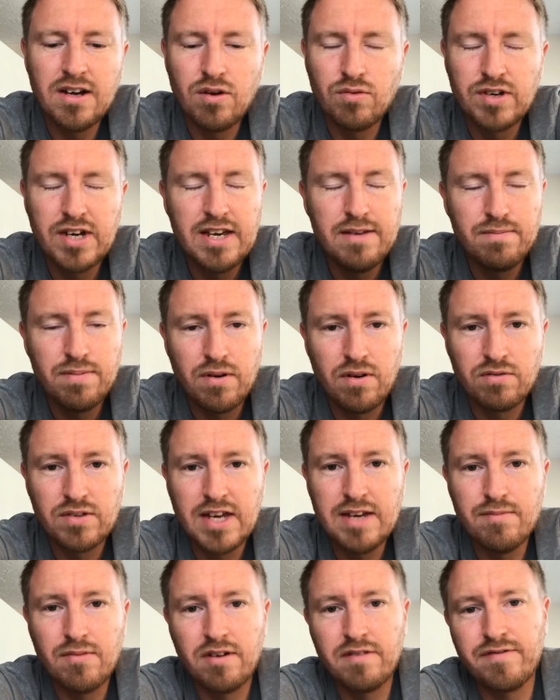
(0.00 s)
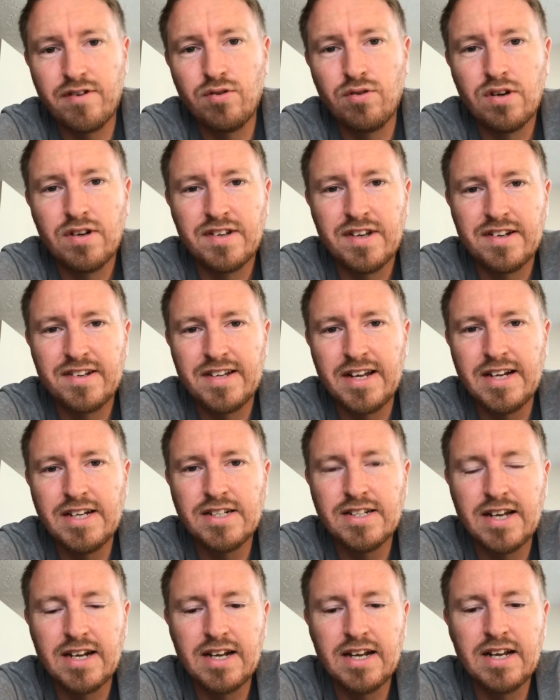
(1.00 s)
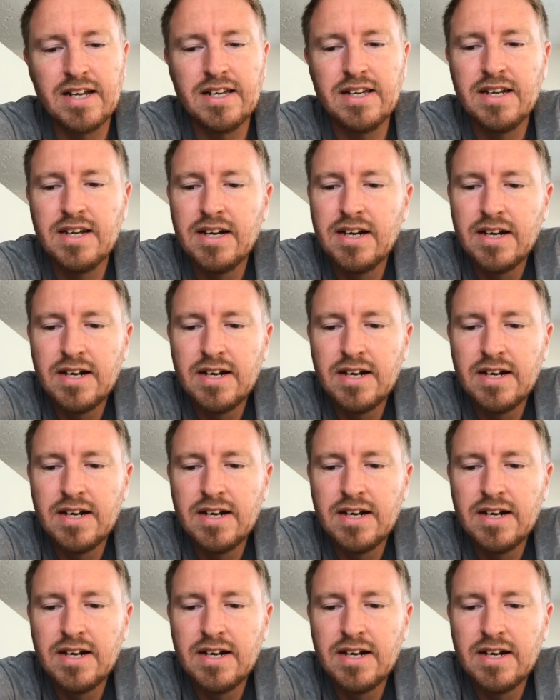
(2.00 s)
I'll keep my Focus estate daily.